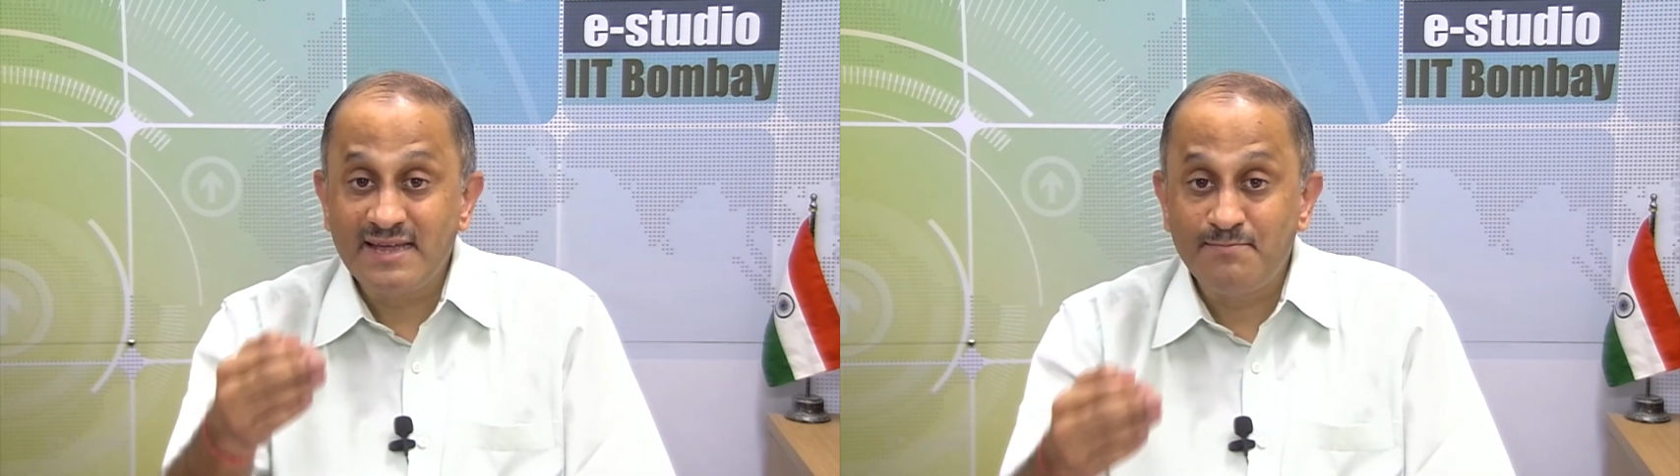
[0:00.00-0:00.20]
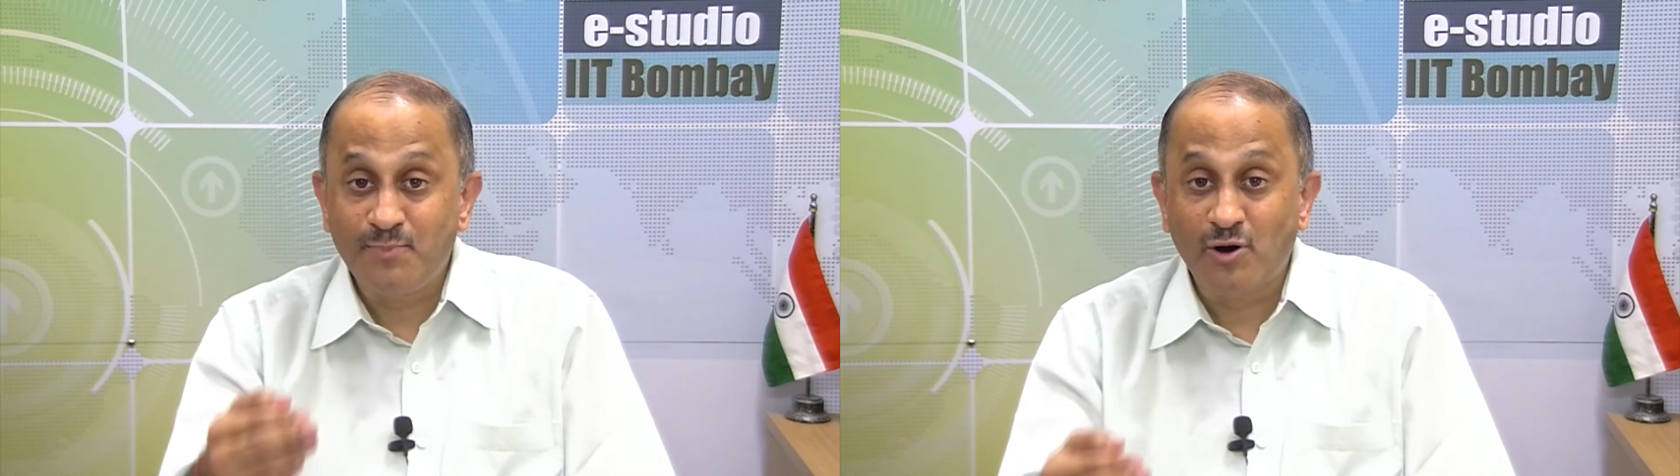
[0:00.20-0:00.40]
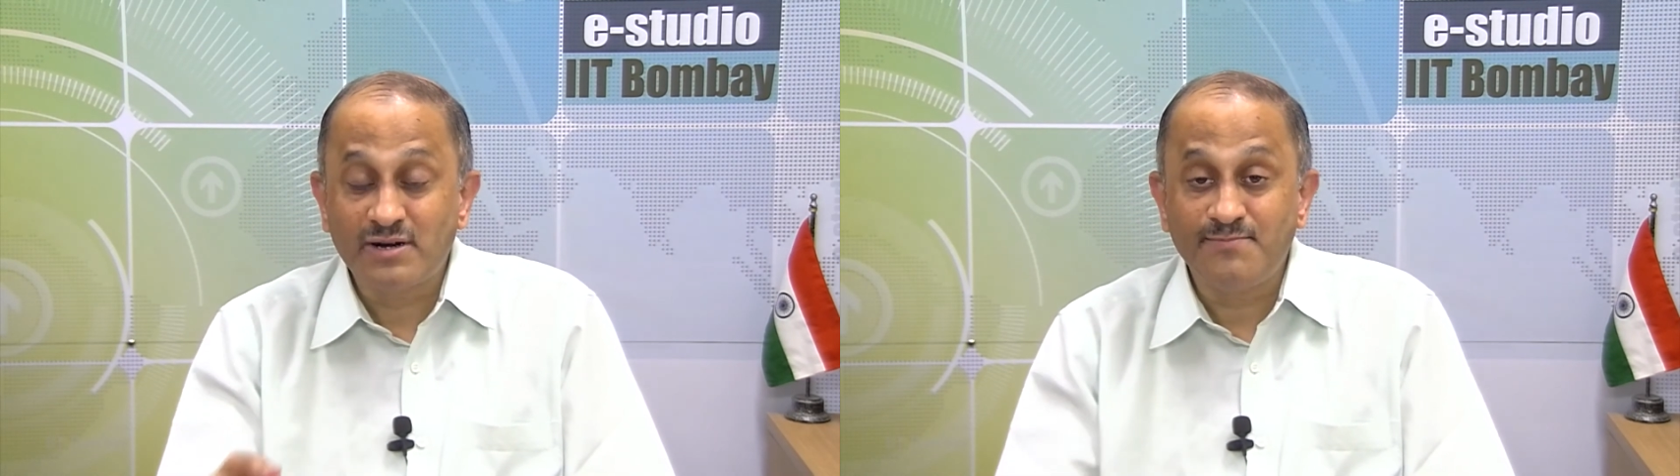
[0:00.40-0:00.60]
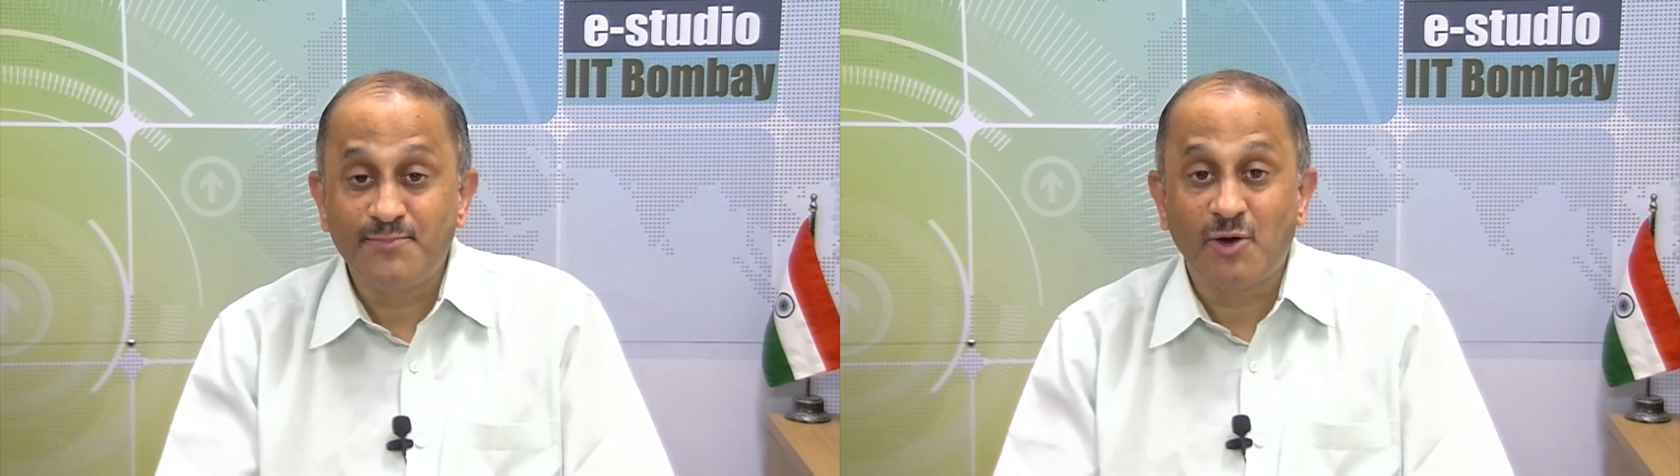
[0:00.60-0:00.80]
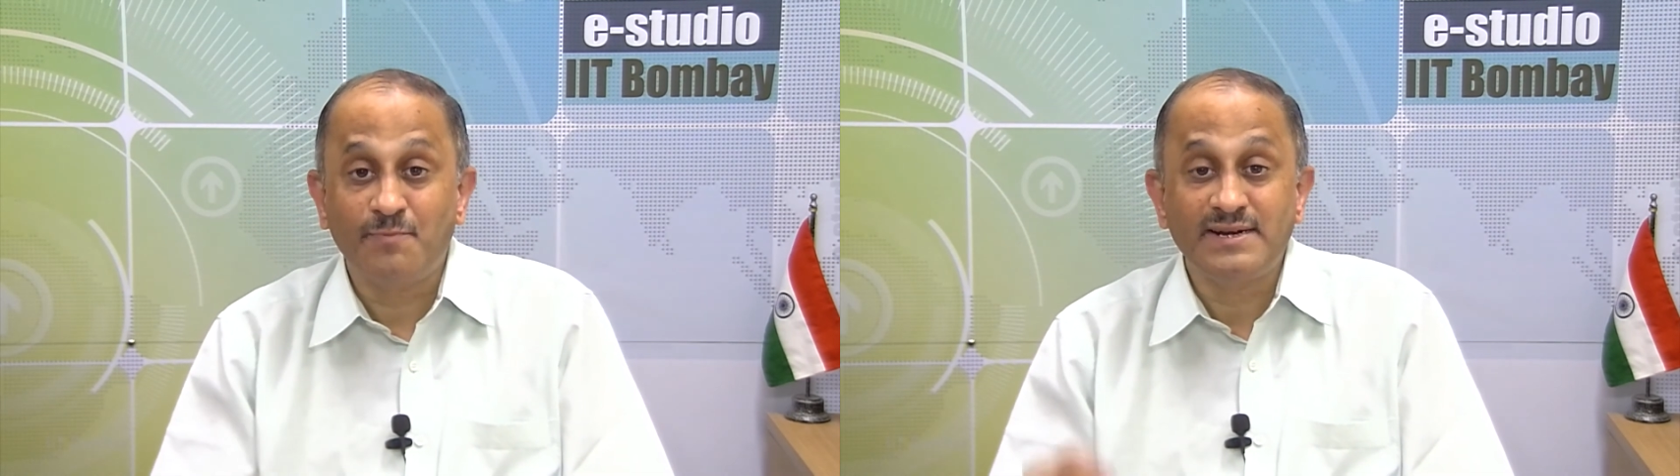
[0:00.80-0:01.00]
important
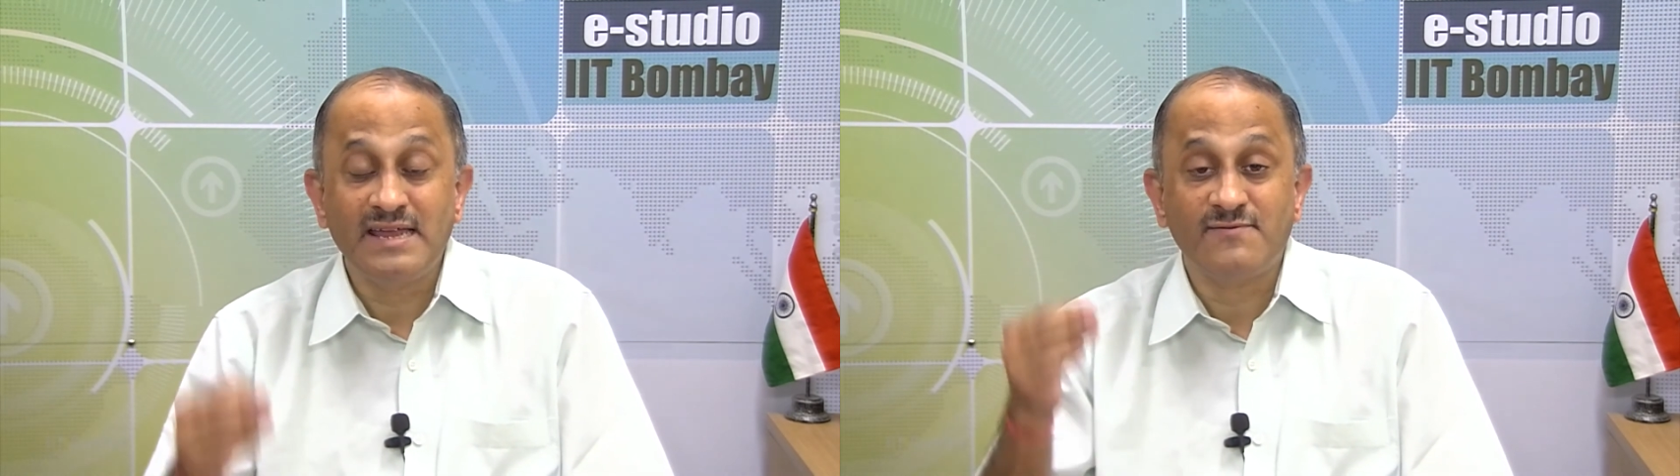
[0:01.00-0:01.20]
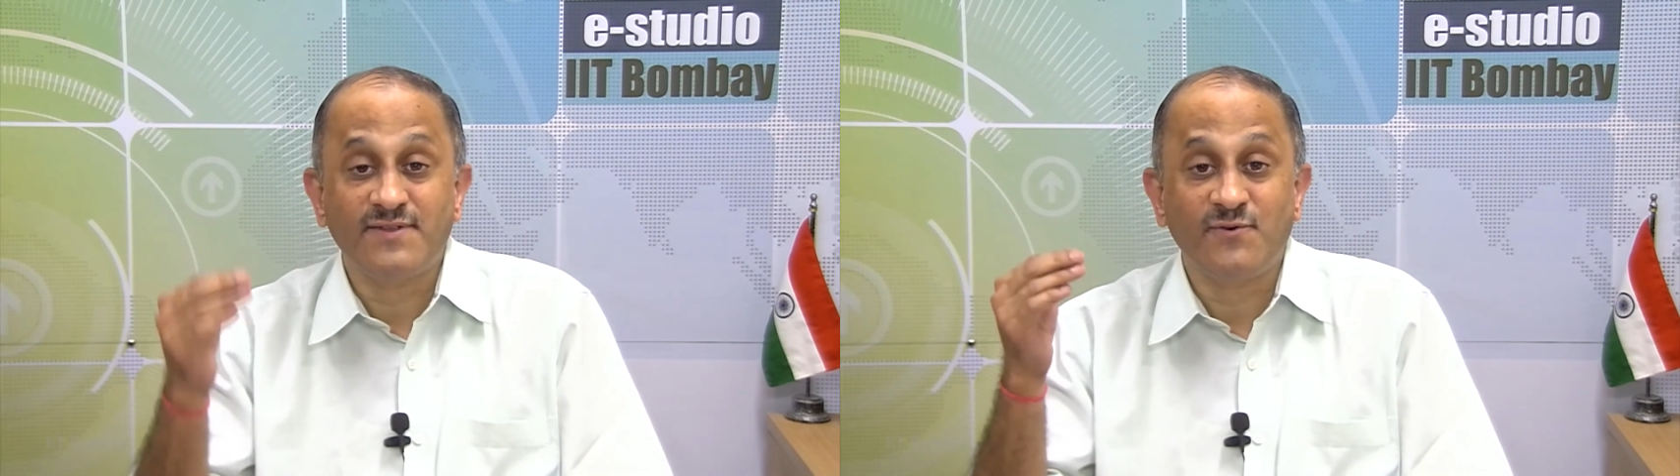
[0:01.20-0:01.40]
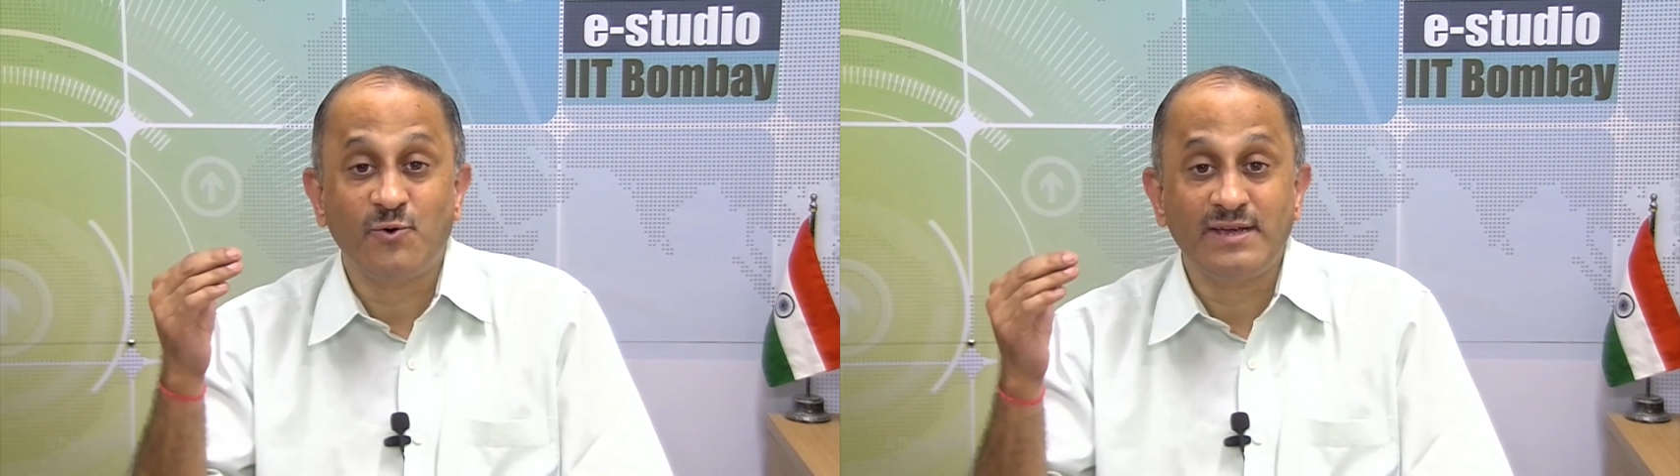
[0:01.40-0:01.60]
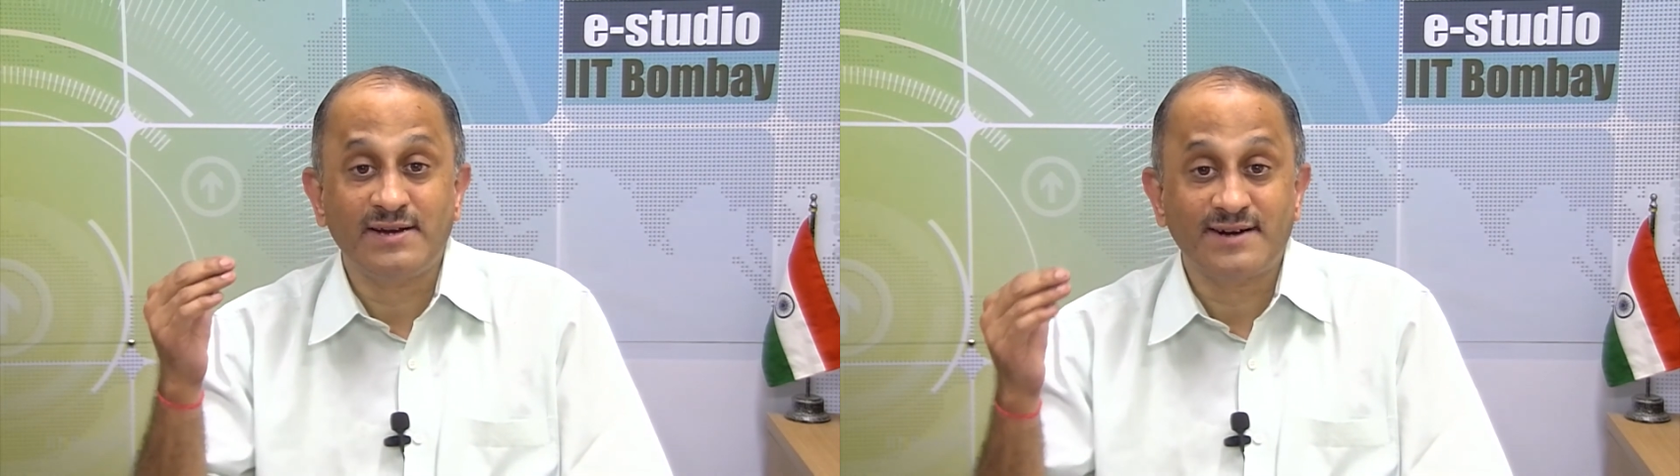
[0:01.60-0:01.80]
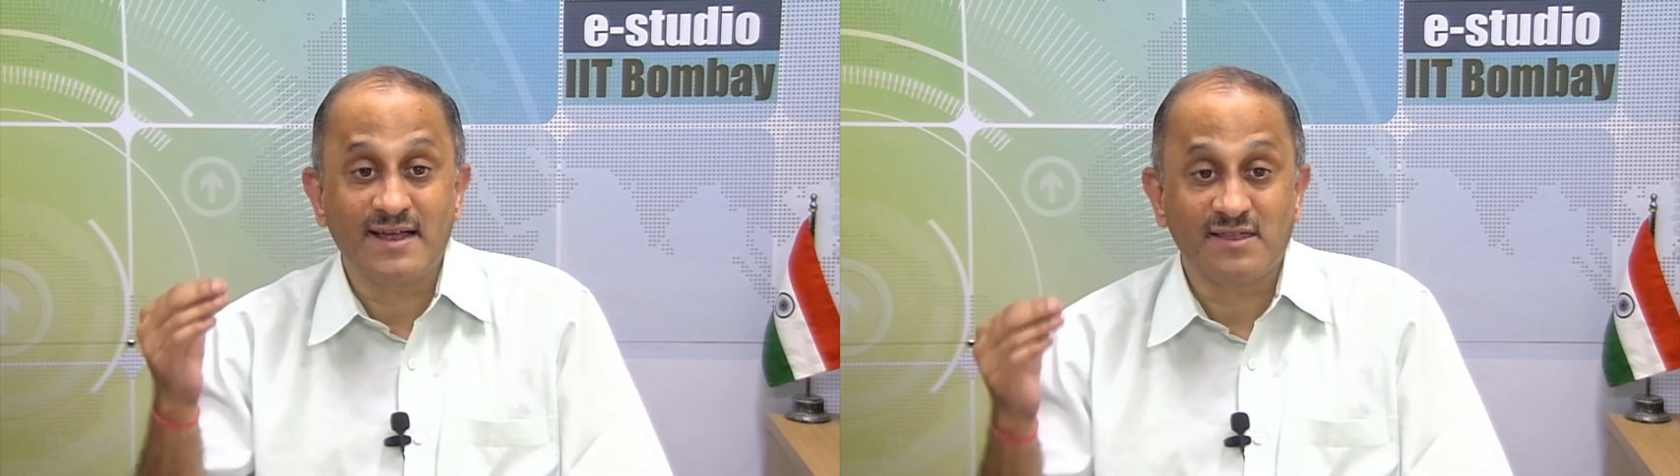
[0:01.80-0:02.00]
properties of the Fourier
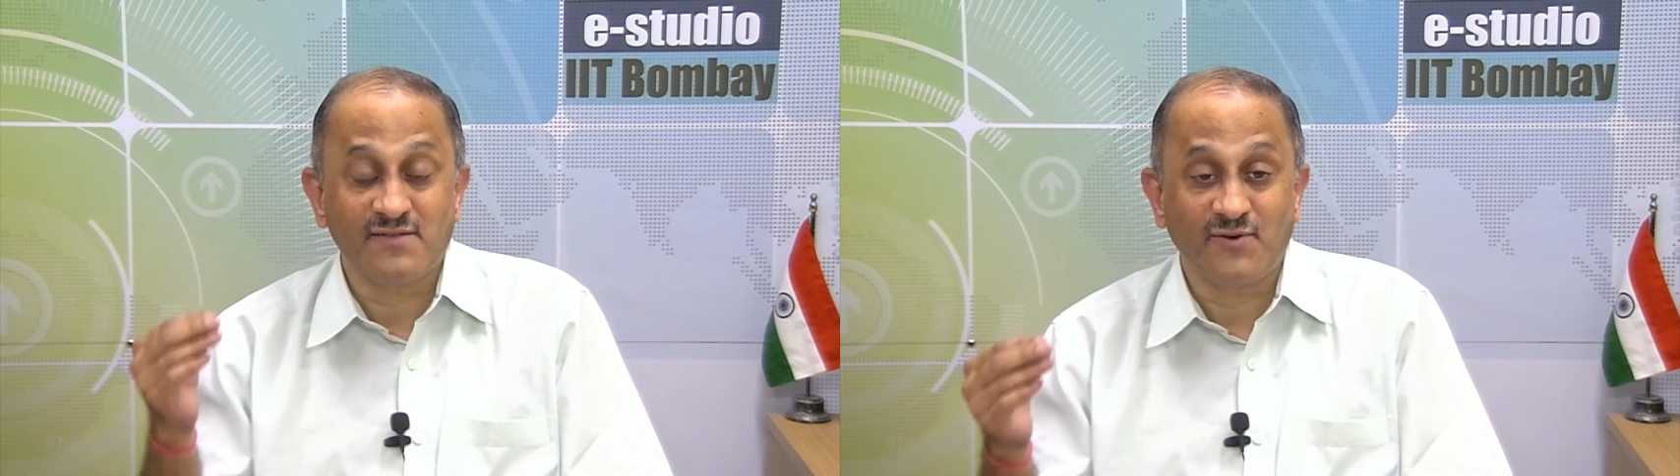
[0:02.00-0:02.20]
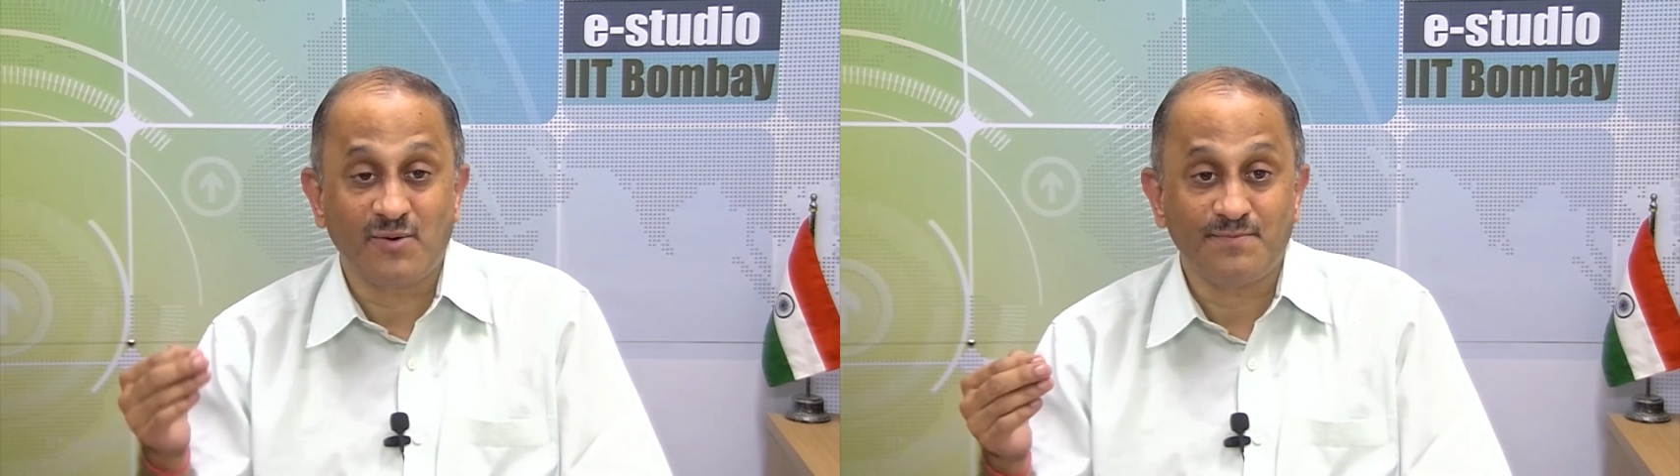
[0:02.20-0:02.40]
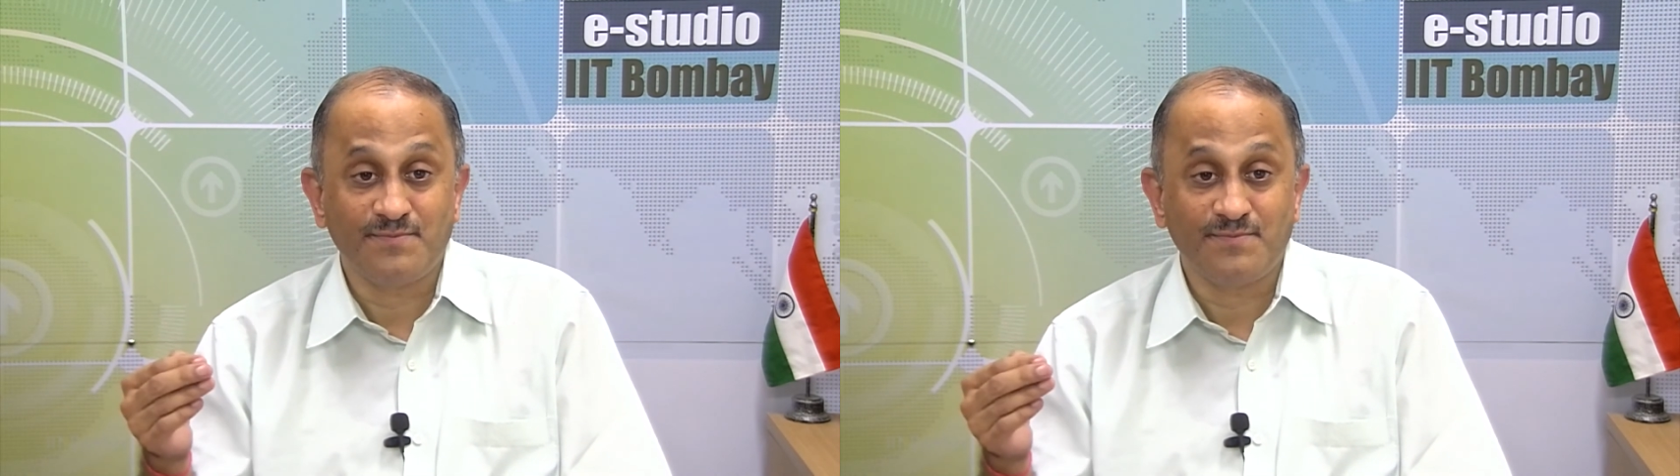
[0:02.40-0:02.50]
transform.